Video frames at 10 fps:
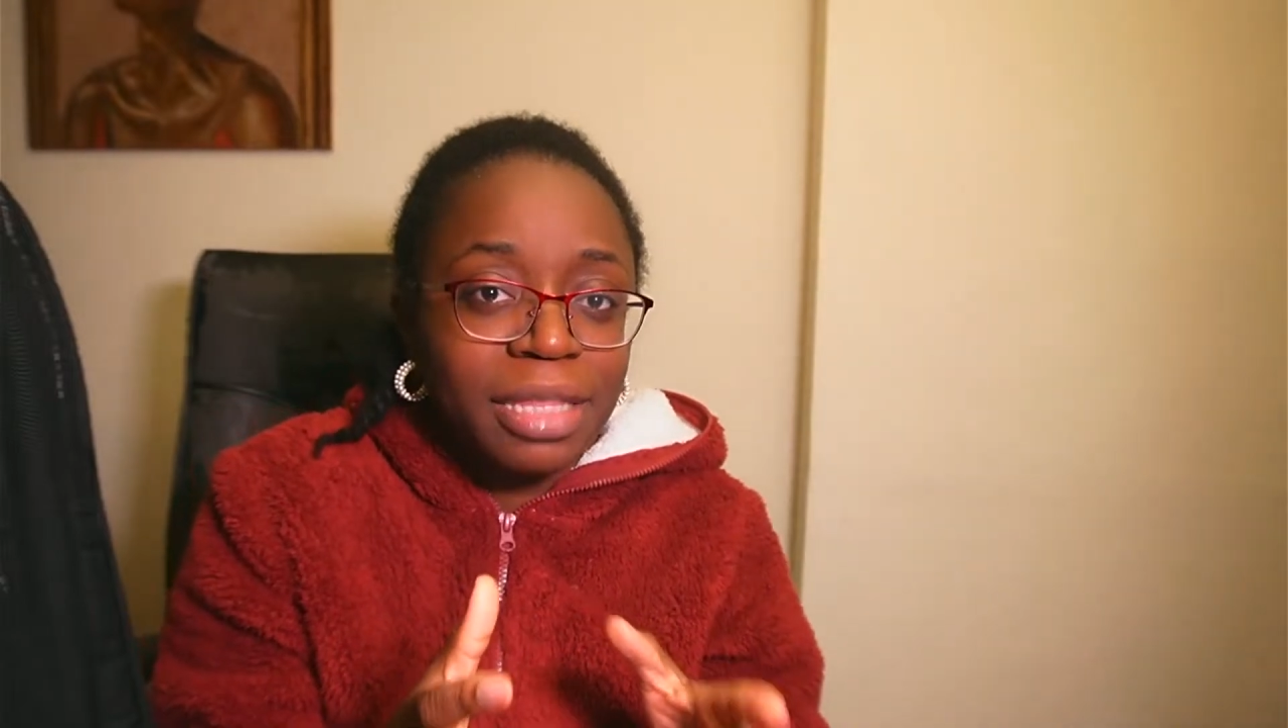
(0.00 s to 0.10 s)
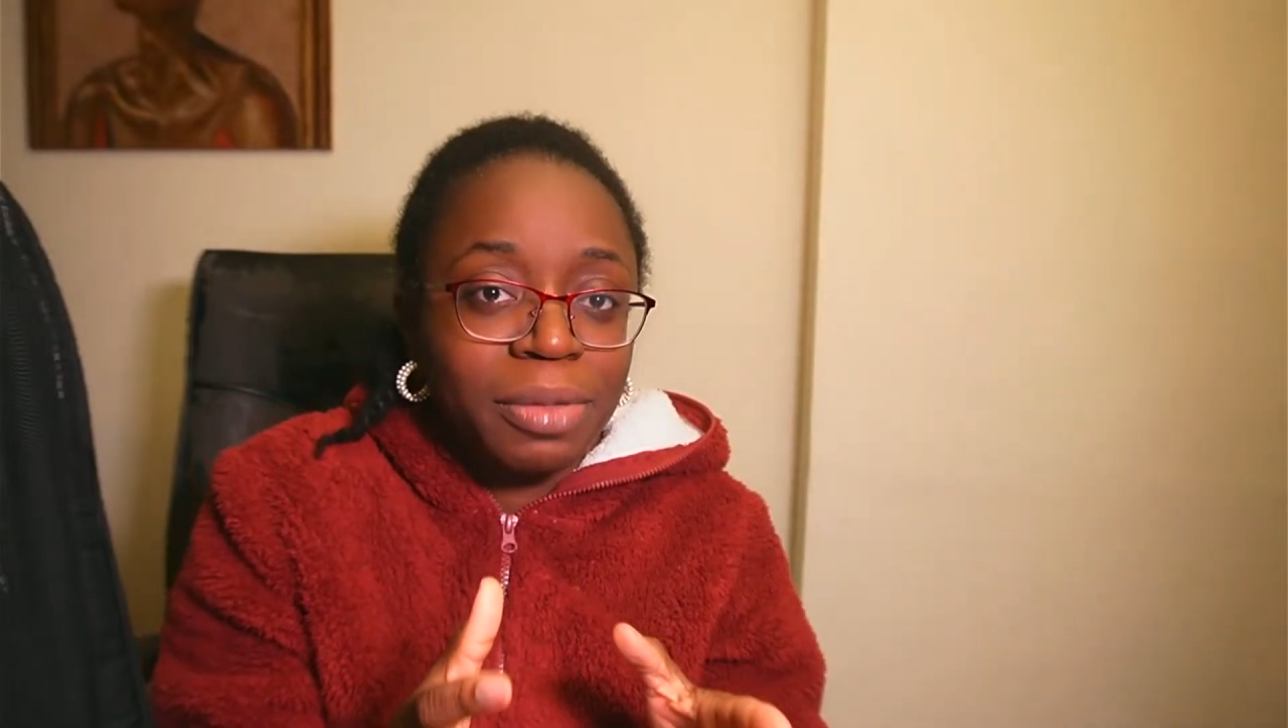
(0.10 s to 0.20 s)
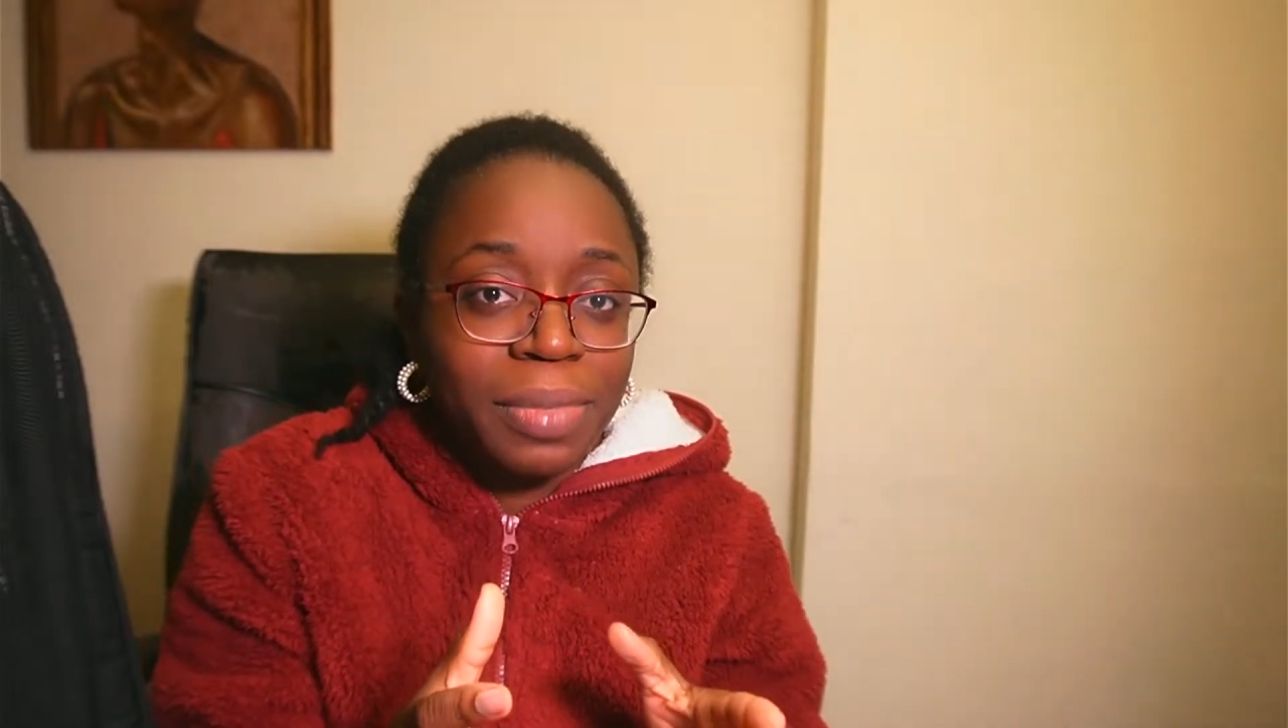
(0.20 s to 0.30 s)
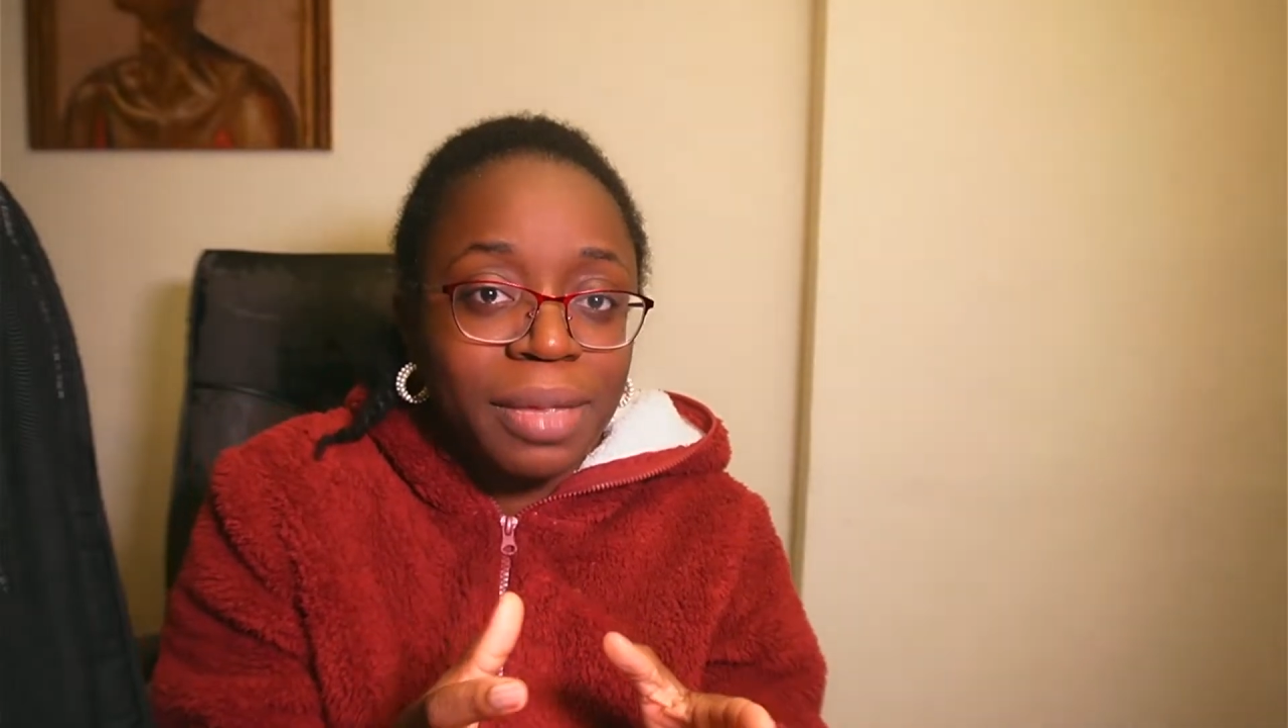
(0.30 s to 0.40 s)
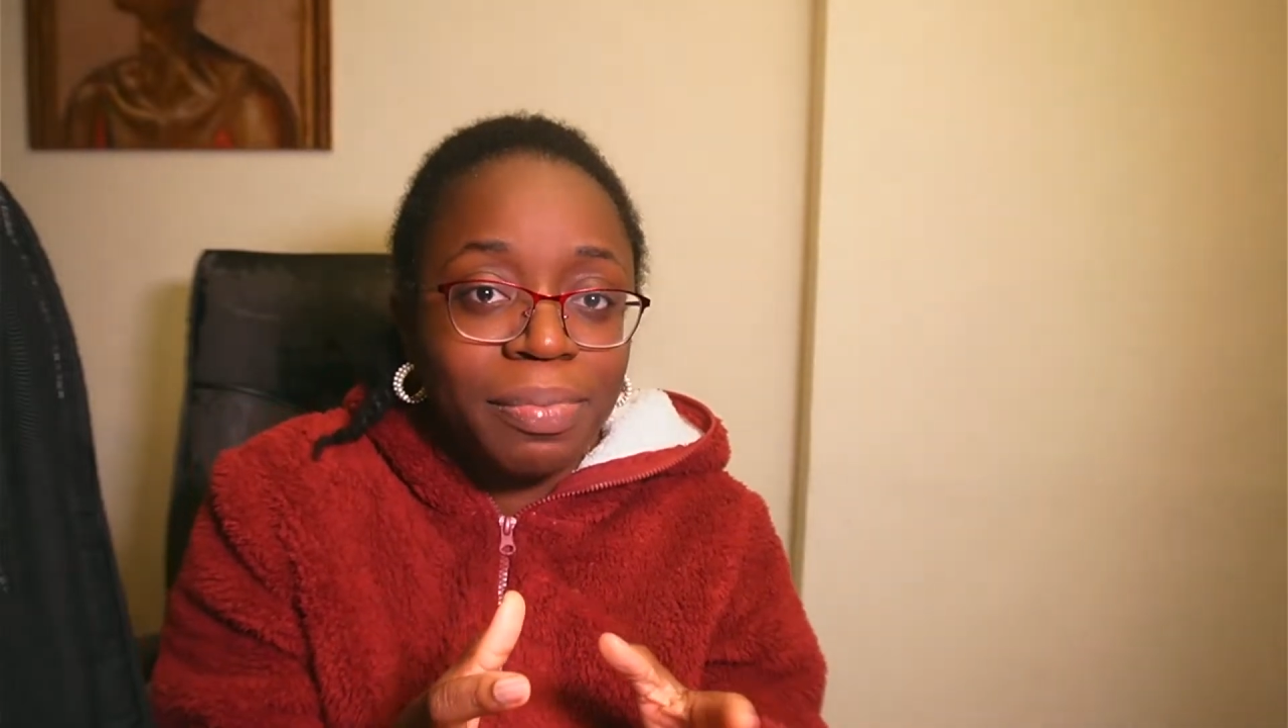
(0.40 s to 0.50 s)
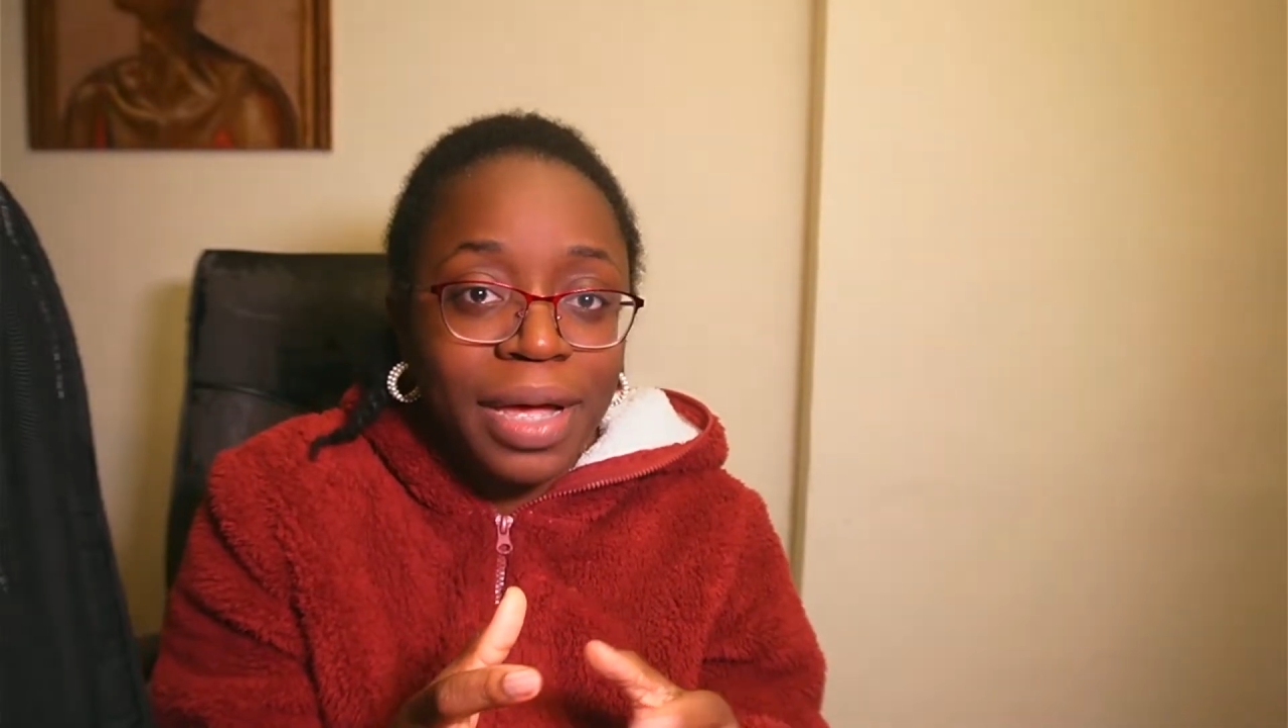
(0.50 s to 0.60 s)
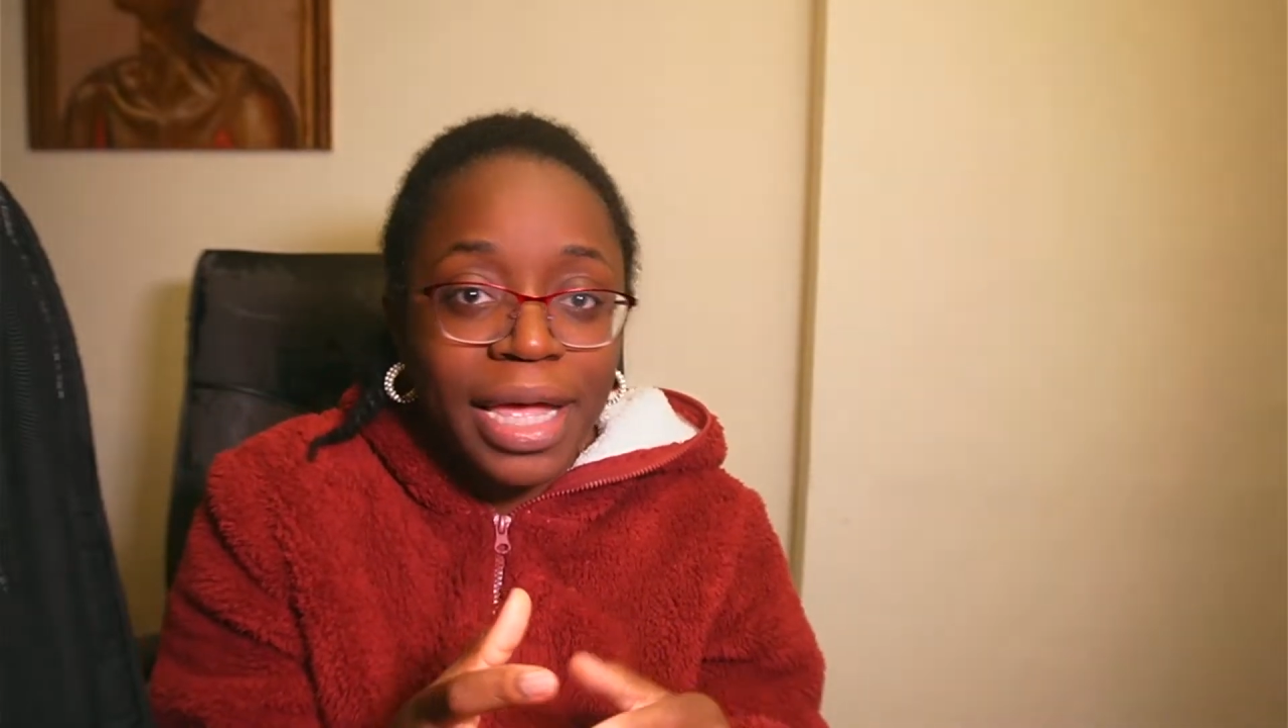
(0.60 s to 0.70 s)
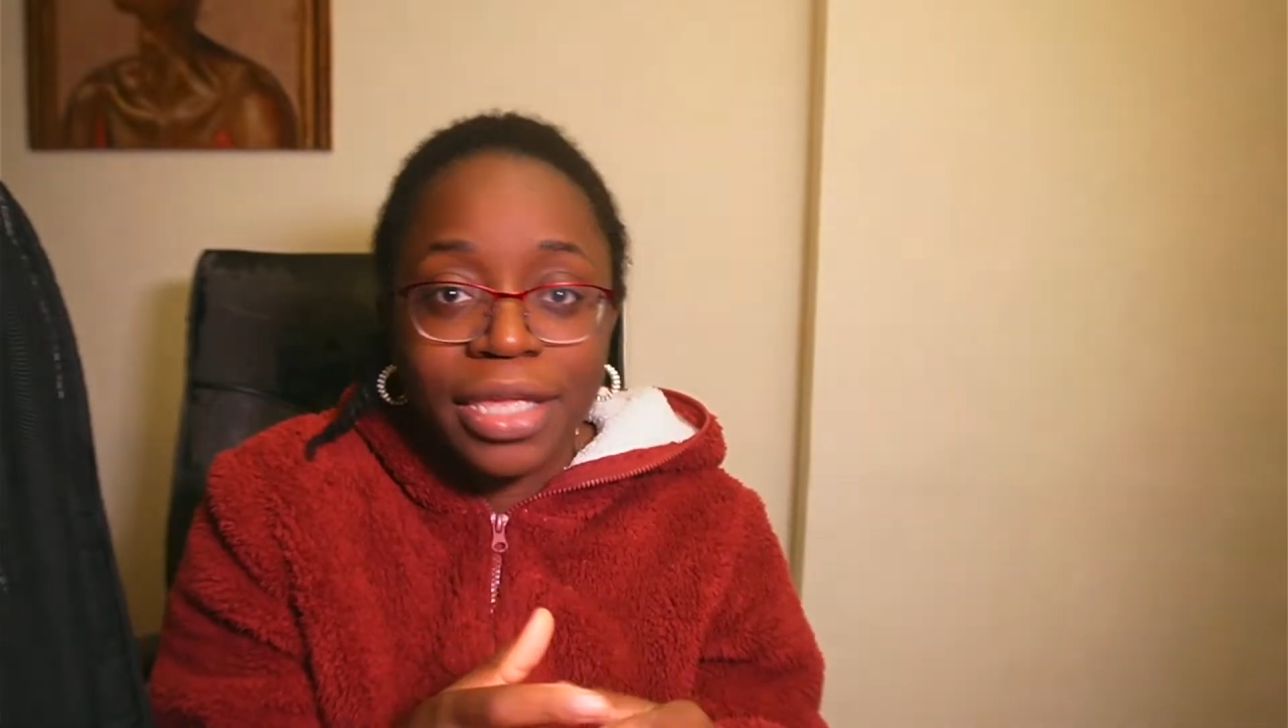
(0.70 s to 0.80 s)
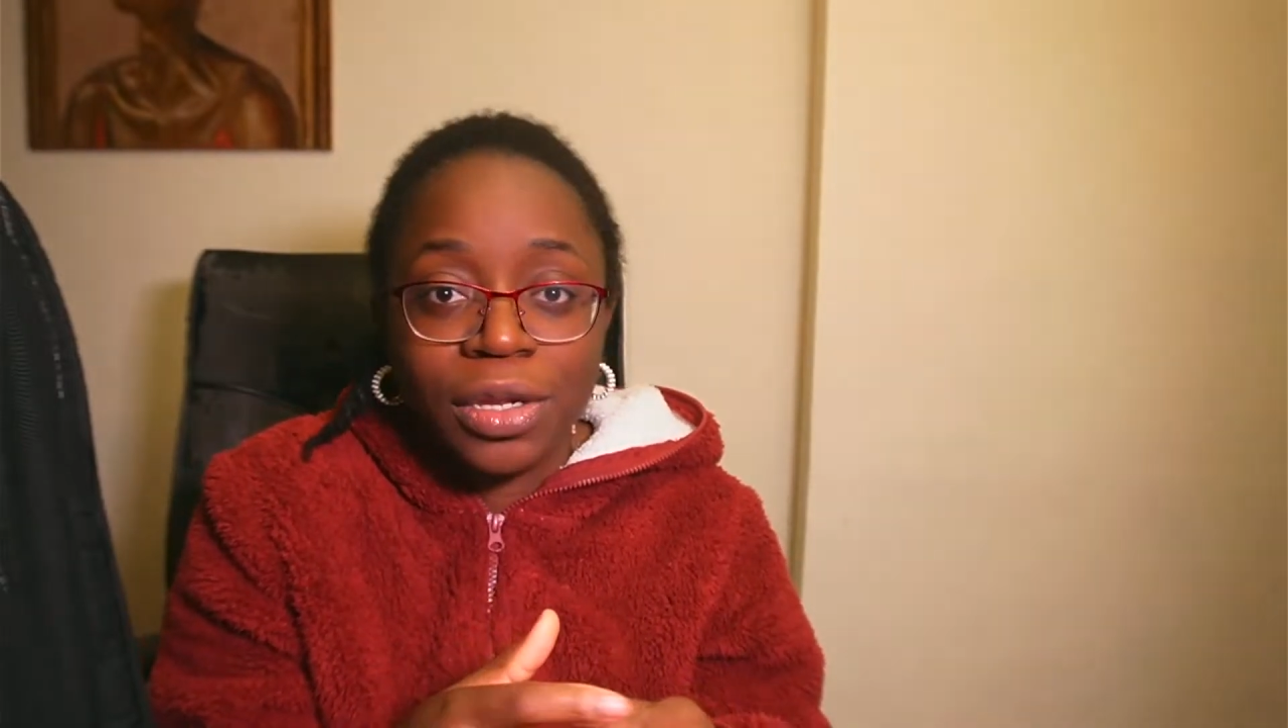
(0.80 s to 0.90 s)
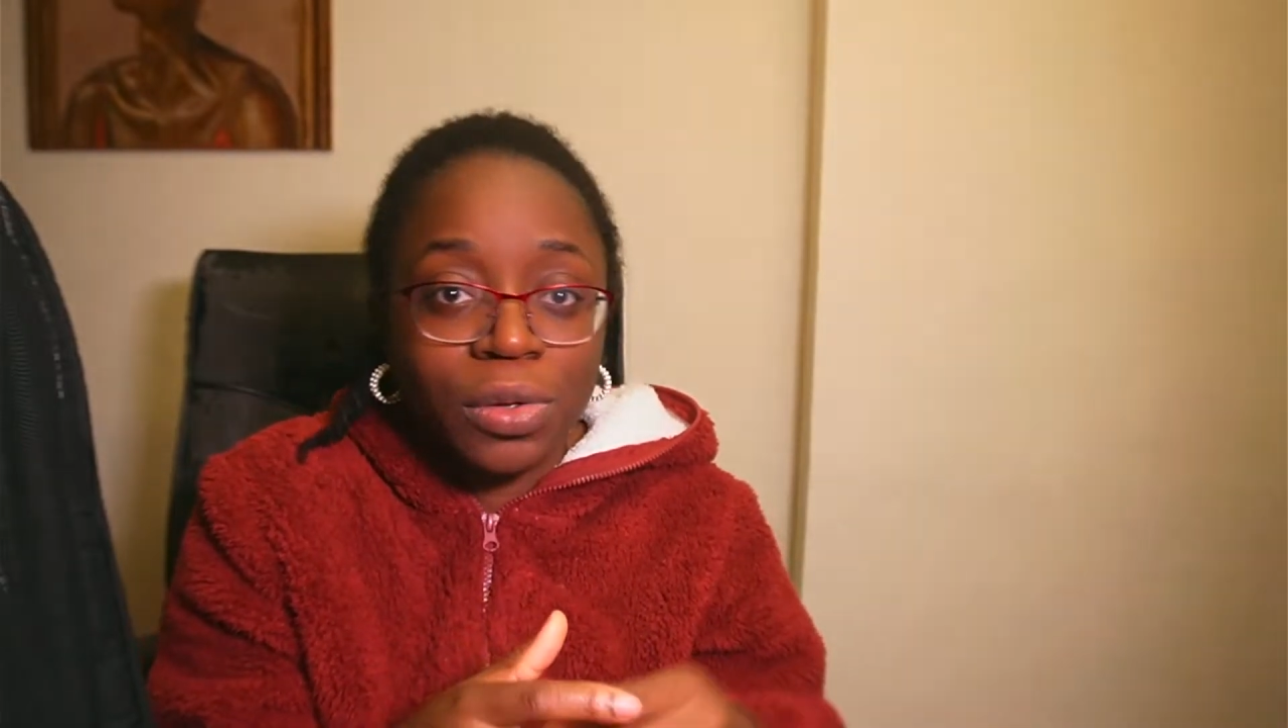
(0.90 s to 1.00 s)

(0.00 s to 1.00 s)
a bit by